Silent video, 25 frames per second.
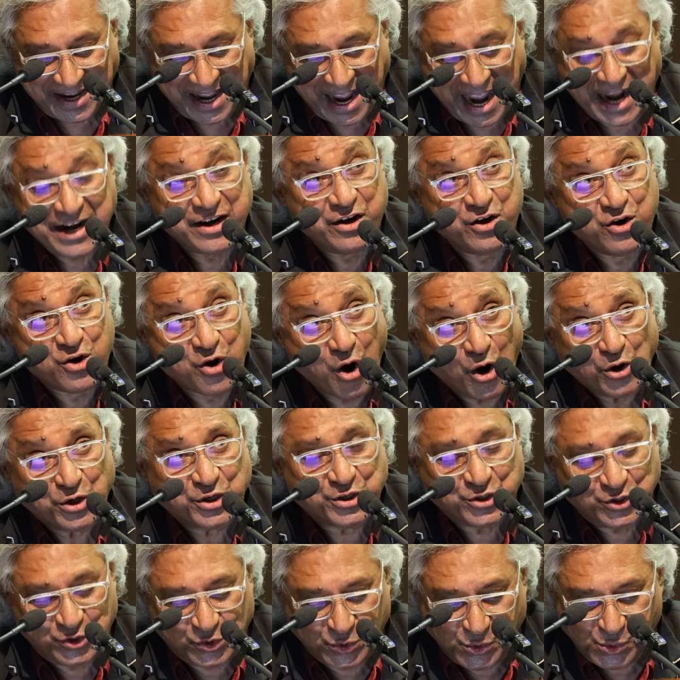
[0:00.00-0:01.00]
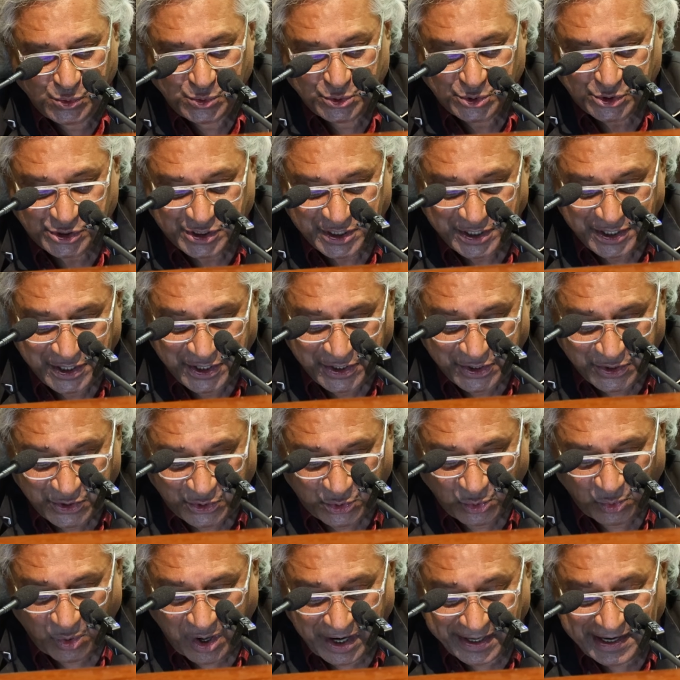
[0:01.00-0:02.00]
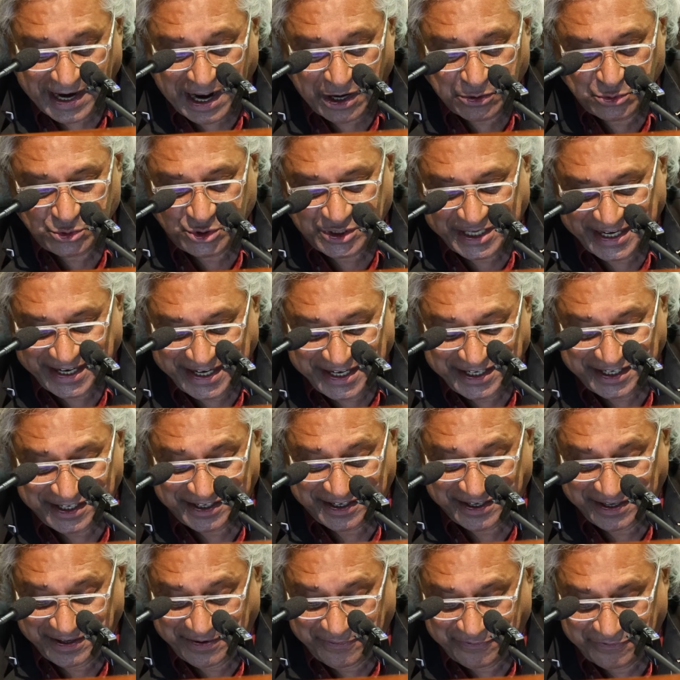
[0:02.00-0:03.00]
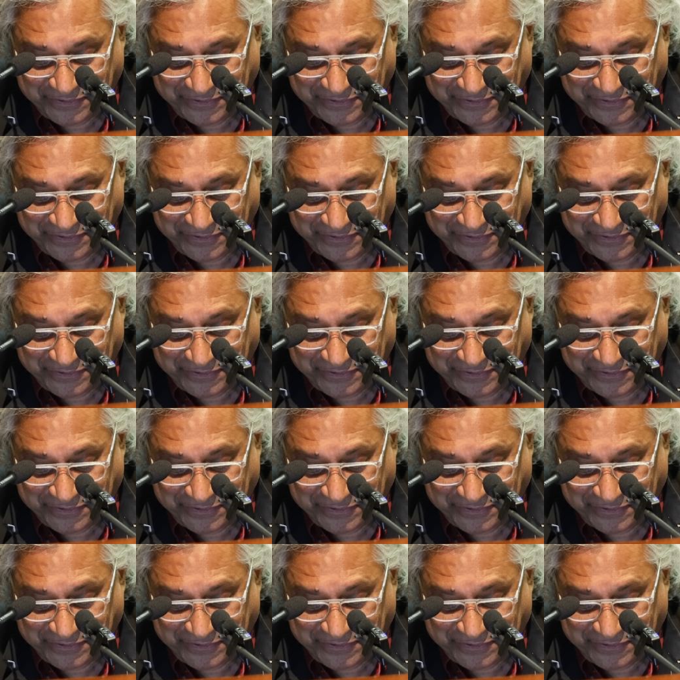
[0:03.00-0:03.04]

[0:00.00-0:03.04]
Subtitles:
and not used to arouse hatred,